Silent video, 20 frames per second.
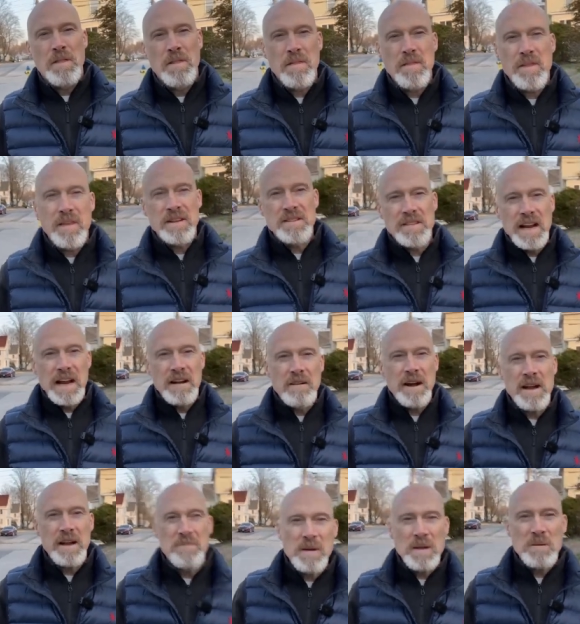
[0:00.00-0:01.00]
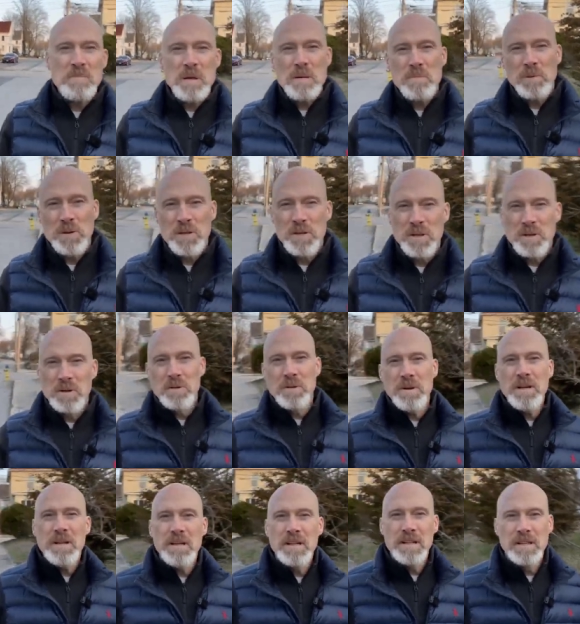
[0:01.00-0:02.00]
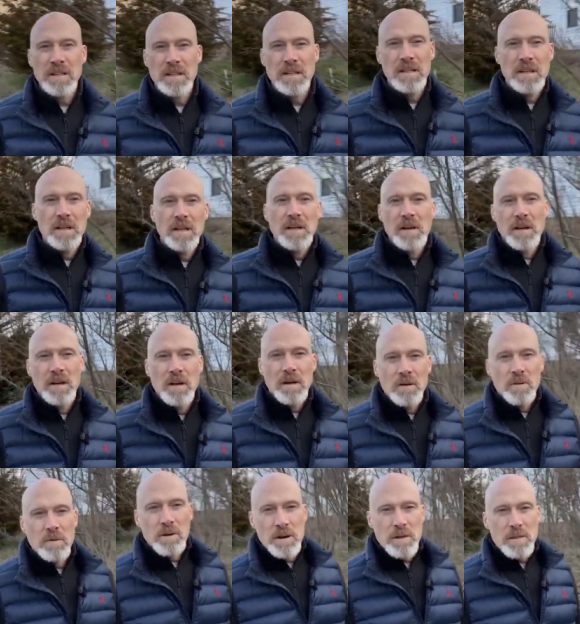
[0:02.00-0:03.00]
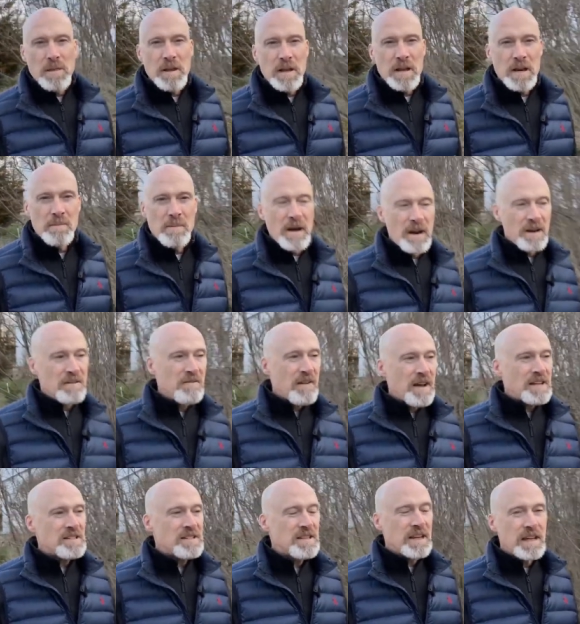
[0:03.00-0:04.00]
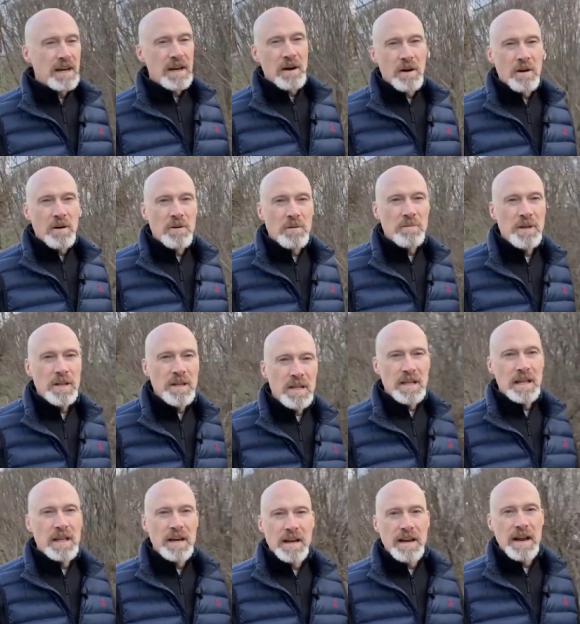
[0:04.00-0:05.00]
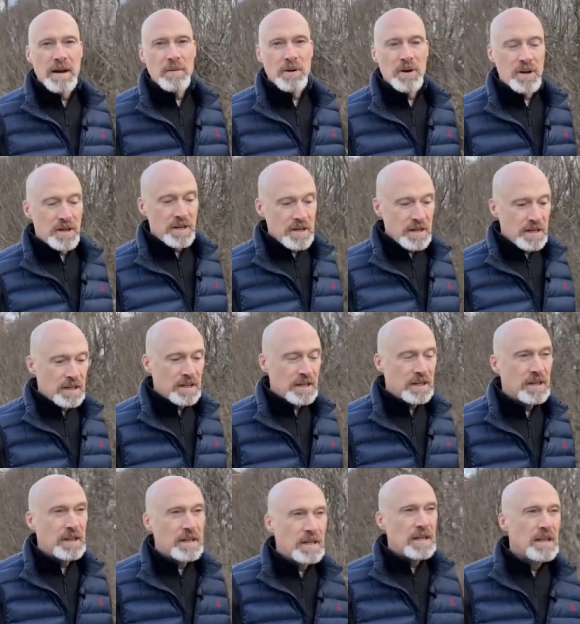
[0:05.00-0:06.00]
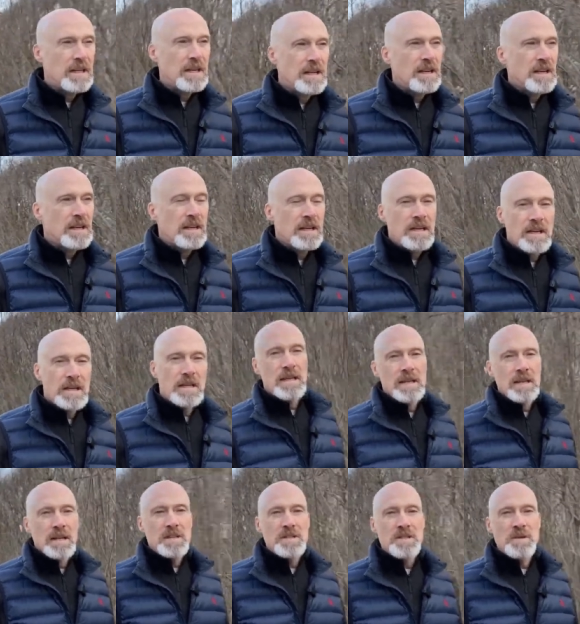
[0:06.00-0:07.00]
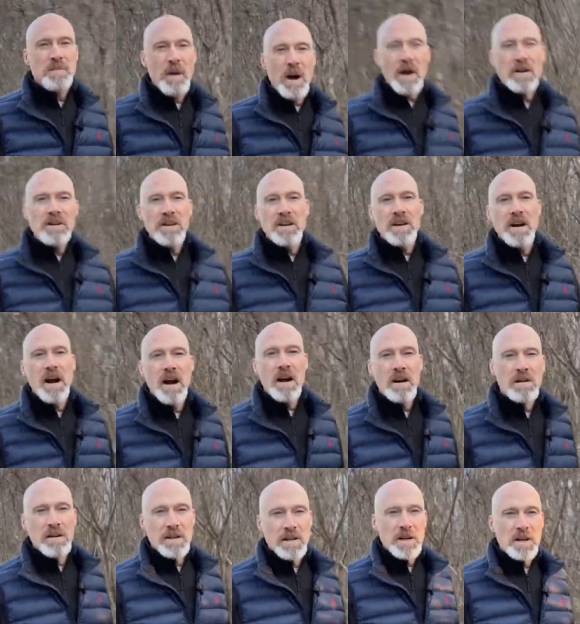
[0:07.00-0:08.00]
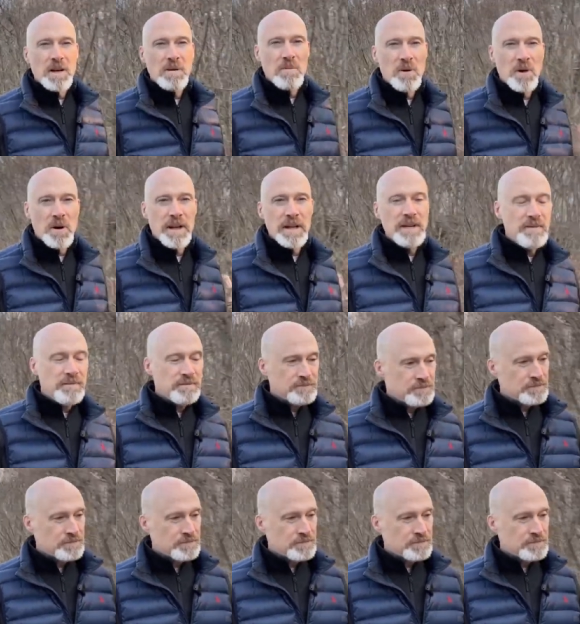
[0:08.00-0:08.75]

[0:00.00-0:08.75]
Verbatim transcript: of the things that I recommend people do when they're thinking about investing in a home in a neighborhood is to park your car early in the morning